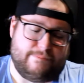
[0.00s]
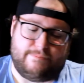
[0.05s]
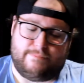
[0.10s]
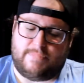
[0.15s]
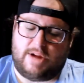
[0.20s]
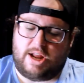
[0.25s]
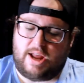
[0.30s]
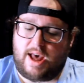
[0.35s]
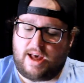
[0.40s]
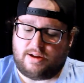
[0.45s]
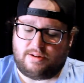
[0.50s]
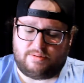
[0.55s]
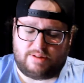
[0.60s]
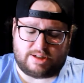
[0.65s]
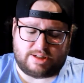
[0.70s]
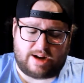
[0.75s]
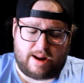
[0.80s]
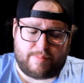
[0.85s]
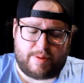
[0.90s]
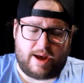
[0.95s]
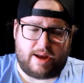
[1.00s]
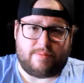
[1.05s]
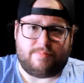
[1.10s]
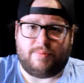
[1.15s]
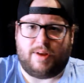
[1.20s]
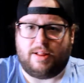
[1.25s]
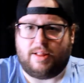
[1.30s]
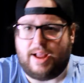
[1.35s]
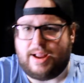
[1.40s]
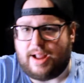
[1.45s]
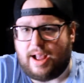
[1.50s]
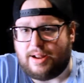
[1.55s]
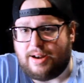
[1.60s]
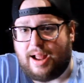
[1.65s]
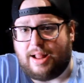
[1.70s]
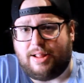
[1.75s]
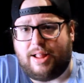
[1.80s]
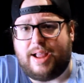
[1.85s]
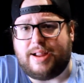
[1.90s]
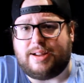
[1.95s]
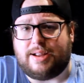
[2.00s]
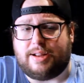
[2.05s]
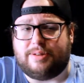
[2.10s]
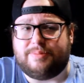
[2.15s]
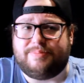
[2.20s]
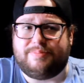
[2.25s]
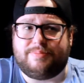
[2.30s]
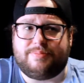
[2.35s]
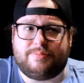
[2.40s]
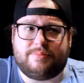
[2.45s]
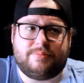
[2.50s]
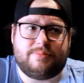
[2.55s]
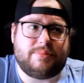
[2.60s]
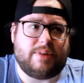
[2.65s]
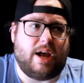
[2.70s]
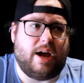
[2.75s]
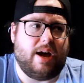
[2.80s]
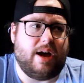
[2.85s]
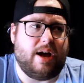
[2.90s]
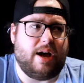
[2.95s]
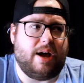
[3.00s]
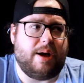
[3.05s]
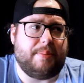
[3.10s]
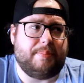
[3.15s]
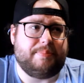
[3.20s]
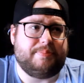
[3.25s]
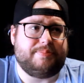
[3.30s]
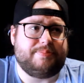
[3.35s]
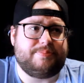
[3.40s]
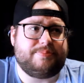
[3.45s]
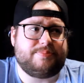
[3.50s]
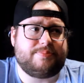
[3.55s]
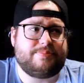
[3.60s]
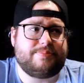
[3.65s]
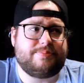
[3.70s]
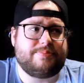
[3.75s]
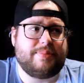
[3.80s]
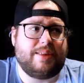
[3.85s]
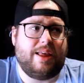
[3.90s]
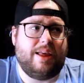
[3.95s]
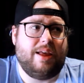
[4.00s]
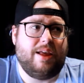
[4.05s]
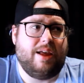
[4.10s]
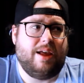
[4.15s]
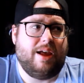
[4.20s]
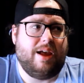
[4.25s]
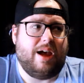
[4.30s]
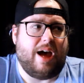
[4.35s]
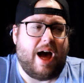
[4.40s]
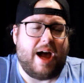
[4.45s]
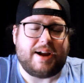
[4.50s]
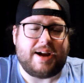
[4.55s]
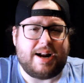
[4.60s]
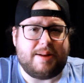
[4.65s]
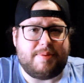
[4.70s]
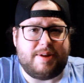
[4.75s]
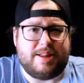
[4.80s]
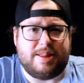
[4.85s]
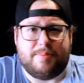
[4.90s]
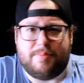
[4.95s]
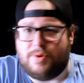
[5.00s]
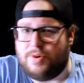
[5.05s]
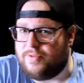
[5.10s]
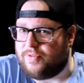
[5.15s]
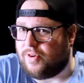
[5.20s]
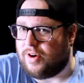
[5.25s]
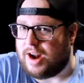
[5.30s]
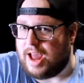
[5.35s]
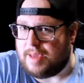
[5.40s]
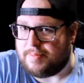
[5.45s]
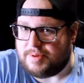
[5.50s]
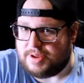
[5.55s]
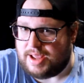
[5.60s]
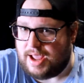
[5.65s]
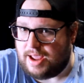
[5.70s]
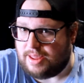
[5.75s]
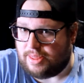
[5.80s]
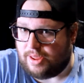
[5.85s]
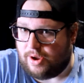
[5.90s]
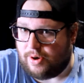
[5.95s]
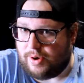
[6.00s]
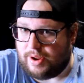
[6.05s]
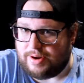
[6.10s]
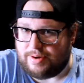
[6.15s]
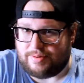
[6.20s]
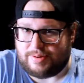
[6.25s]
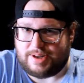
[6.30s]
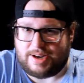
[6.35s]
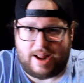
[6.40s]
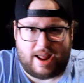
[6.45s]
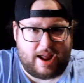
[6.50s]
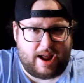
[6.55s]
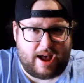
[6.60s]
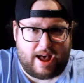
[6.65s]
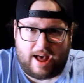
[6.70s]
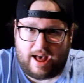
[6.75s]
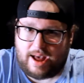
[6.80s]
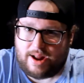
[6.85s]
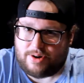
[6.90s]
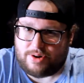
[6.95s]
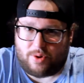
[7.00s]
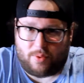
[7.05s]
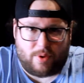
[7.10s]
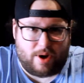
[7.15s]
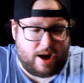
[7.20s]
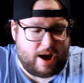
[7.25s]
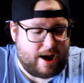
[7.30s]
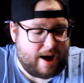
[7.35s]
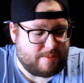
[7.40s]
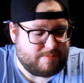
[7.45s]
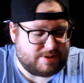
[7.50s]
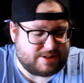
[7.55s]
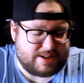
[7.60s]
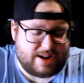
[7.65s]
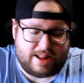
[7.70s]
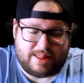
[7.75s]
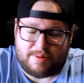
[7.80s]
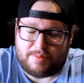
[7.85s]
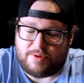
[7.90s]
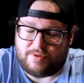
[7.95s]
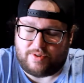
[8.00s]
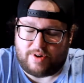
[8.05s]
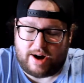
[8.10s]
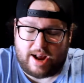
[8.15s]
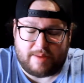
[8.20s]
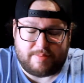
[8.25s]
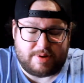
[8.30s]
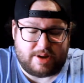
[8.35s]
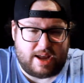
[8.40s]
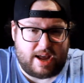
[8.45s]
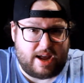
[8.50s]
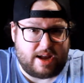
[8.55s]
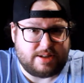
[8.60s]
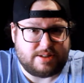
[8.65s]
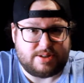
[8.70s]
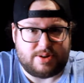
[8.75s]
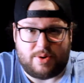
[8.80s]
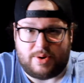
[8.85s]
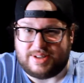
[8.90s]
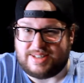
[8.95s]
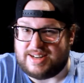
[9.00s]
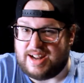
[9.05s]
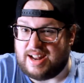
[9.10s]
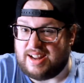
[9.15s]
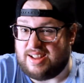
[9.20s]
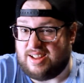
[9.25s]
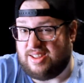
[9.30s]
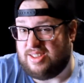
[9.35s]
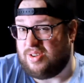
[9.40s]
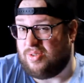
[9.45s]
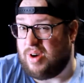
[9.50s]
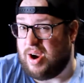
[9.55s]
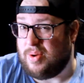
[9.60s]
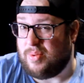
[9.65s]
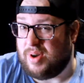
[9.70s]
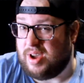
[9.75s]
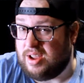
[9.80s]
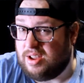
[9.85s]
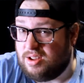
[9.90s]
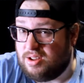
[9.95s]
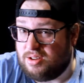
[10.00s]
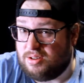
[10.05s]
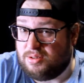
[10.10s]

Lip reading: But yeah, that's not bad. I like it. I gotta be in the mood for an IPA though, and today, I don't know why, I'm just not in the mood for an IPA, so it's not hitting the right way.